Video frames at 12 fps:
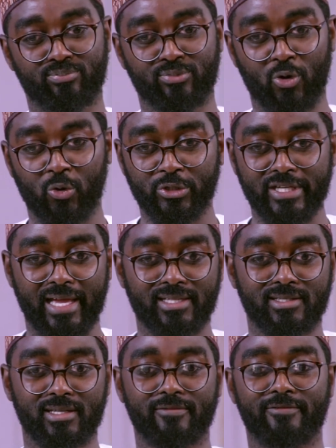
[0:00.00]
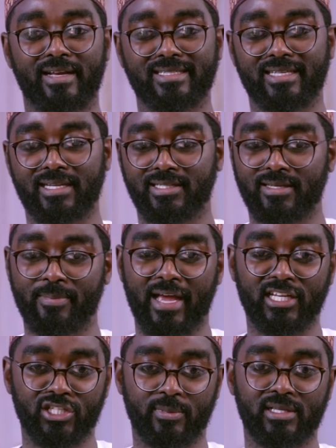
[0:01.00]
projects and facility
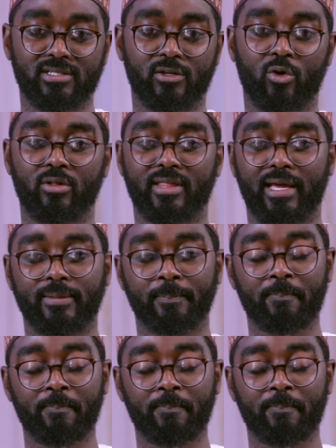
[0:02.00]
managements and all that.